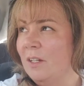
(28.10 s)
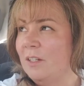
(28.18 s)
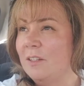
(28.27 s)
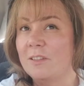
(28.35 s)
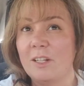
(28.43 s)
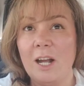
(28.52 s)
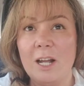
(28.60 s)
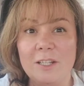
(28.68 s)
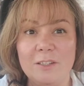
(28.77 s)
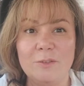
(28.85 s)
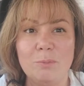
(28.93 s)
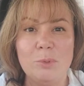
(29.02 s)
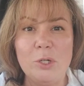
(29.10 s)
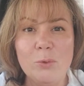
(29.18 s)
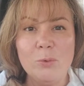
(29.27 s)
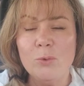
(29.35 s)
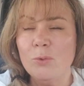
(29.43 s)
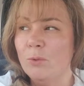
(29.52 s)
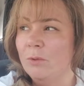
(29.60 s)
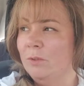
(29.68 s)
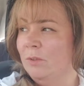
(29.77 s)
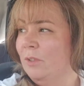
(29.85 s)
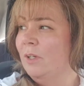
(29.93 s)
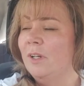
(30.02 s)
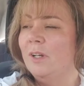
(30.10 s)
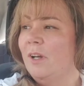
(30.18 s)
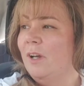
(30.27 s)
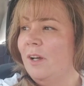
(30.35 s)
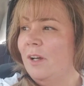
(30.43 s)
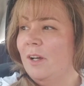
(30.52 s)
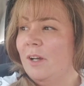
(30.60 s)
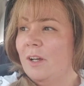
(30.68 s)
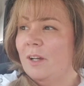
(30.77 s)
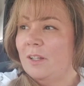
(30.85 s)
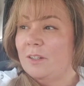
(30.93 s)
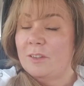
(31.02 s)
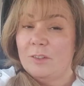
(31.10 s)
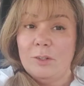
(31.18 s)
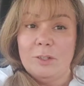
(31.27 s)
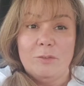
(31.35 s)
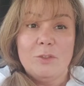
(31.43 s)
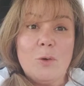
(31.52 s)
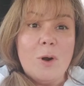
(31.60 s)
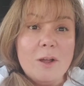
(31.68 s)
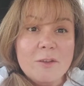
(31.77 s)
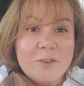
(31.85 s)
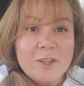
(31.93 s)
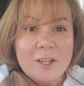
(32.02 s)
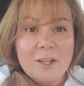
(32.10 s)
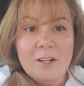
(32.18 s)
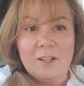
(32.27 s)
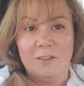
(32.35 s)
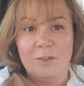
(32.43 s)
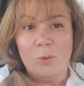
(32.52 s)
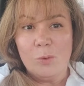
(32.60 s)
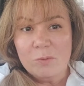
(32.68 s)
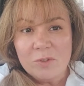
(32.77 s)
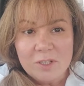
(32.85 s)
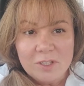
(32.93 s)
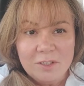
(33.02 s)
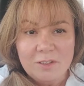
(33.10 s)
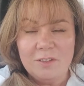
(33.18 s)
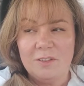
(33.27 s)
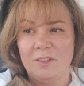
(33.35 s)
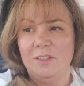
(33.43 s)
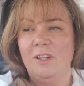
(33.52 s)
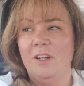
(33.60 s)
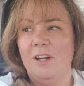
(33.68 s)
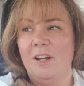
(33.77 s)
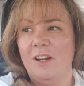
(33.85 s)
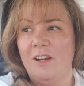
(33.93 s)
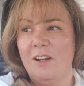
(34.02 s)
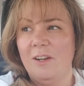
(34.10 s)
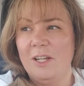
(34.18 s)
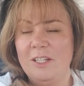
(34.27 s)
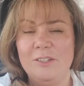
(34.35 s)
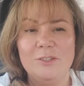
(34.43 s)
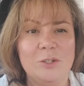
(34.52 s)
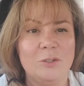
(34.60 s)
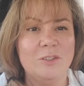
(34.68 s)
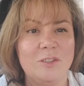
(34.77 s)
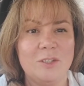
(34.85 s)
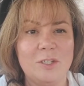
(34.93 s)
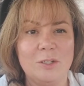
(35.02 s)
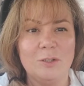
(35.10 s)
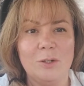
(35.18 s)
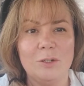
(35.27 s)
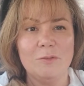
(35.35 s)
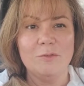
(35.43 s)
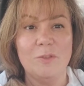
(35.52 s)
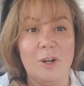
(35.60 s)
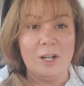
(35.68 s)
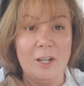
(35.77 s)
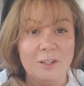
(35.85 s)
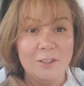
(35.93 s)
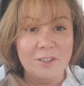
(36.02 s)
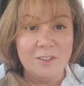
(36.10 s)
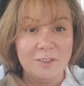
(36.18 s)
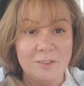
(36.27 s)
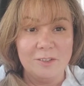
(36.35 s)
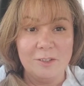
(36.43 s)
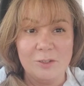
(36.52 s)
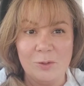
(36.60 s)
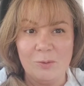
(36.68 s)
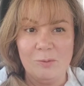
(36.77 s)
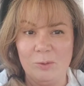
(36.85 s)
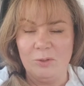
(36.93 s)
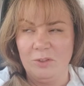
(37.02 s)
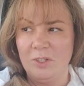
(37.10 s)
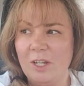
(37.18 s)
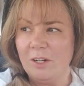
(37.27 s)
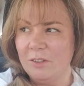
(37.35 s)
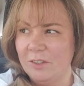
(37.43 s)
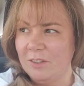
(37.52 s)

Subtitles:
Sky is blue. It's a lot of traffic, as always. I did not see a lot of fires. I was scared.